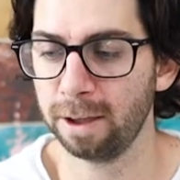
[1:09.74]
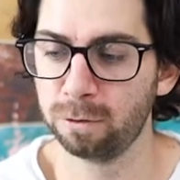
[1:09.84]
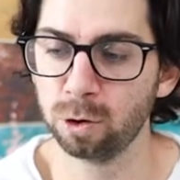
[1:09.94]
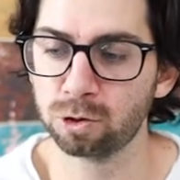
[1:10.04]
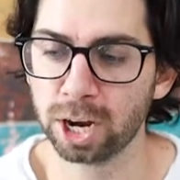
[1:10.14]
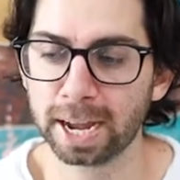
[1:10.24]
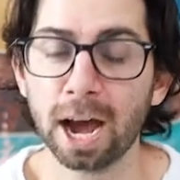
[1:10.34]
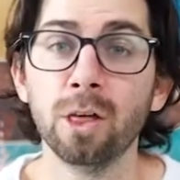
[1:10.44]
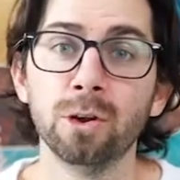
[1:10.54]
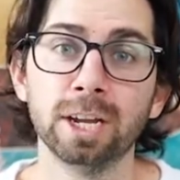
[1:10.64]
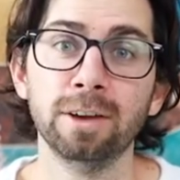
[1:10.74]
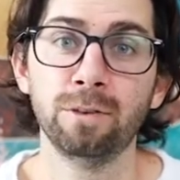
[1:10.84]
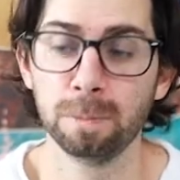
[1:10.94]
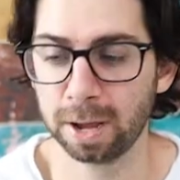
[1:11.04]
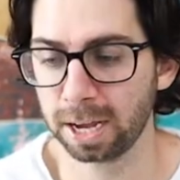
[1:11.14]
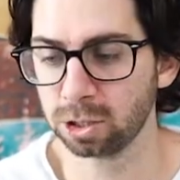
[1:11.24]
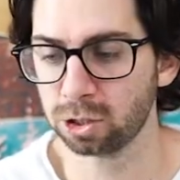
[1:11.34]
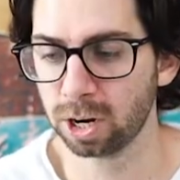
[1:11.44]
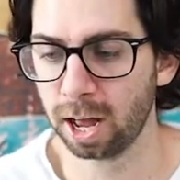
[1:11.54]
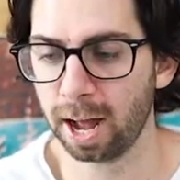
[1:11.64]
If you check out their Giphy
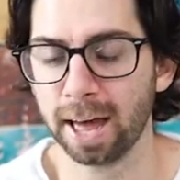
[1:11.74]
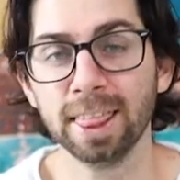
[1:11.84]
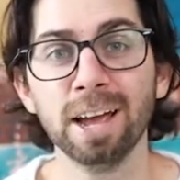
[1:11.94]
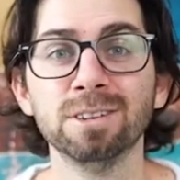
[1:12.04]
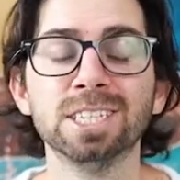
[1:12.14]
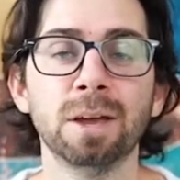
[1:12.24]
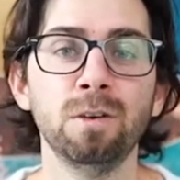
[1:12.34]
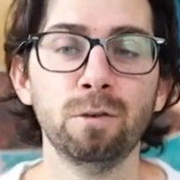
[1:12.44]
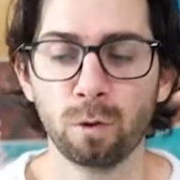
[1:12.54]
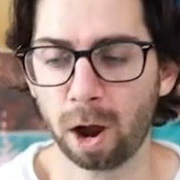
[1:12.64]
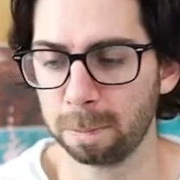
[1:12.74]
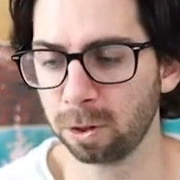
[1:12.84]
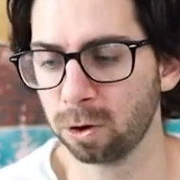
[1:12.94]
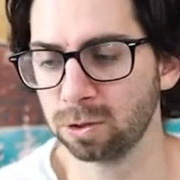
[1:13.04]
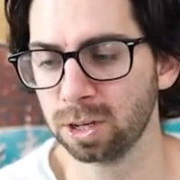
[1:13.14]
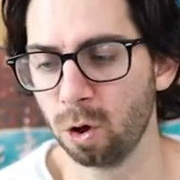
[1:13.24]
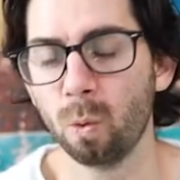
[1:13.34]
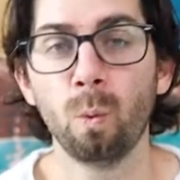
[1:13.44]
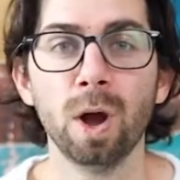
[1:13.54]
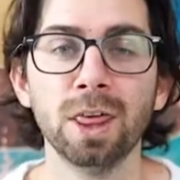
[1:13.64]
page, they have 74 uploads
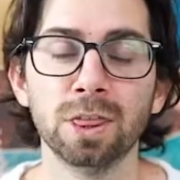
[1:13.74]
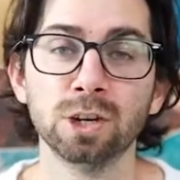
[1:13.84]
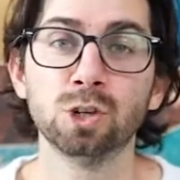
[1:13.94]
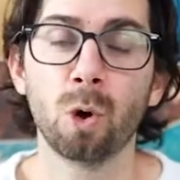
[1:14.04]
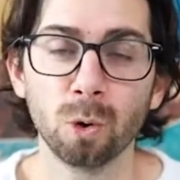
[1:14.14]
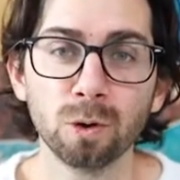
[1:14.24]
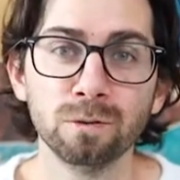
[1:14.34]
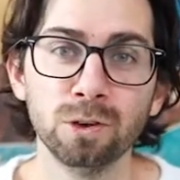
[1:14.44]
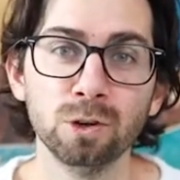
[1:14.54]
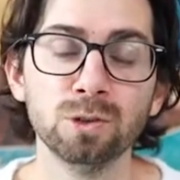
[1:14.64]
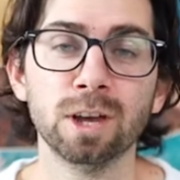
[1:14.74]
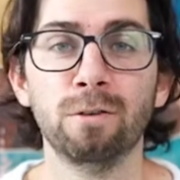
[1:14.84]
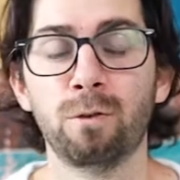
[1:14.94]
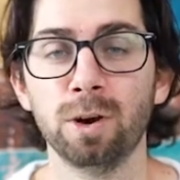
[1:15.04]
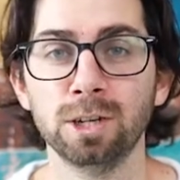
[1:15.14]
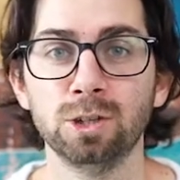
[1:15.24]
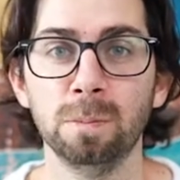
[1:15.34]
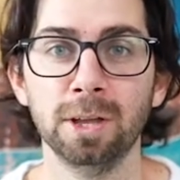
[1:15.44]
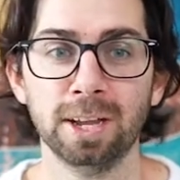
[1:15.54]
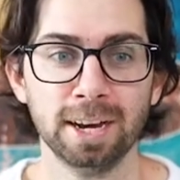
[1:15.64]
with the total views of 42
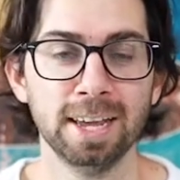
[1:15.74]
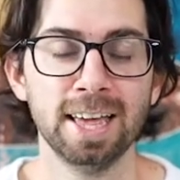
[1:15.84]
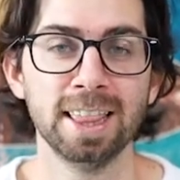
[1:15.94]
million.